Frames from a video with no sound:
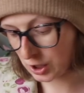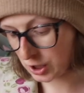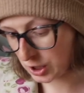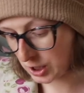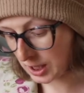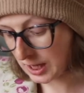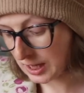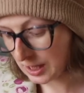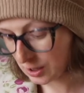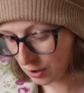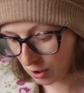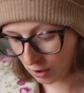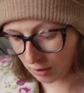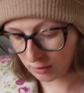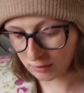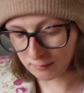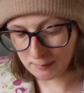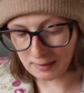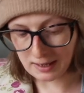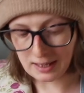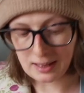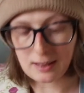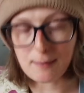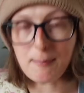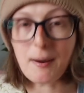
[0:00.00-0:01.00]
she told
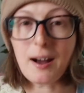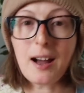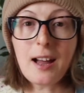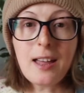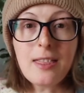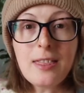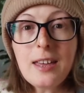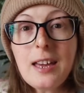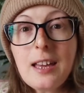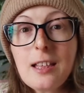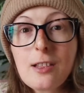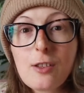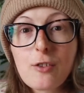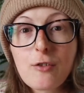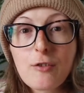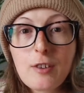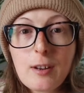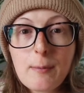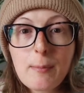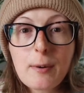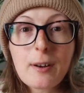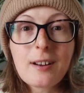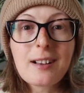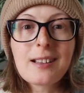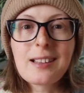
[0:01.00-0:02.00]
me to buy these
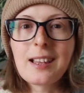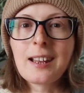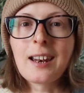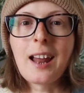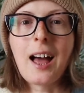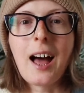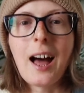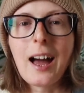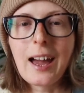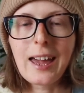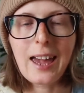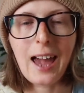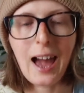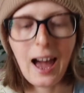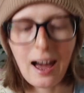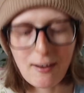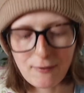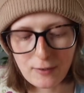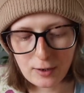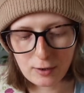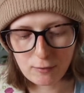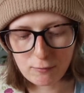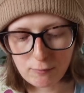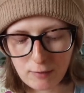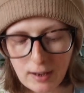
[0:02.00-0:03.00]
three books and I
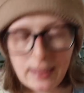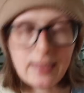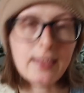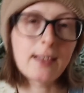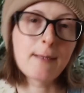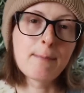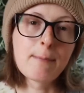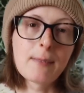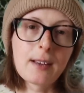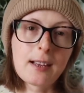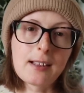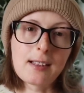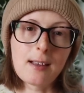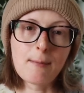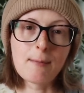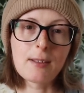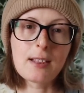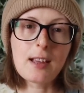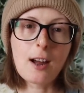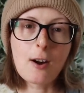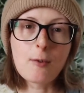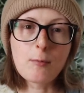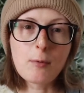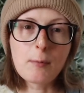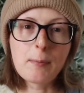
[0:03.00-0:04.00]
haven't read them because I'm a
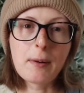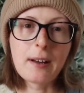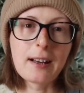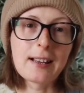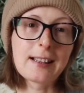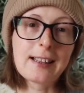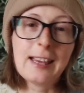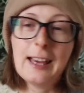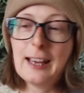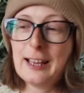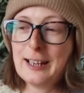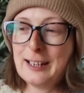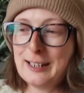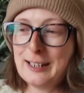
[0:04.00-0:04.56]
terrible person.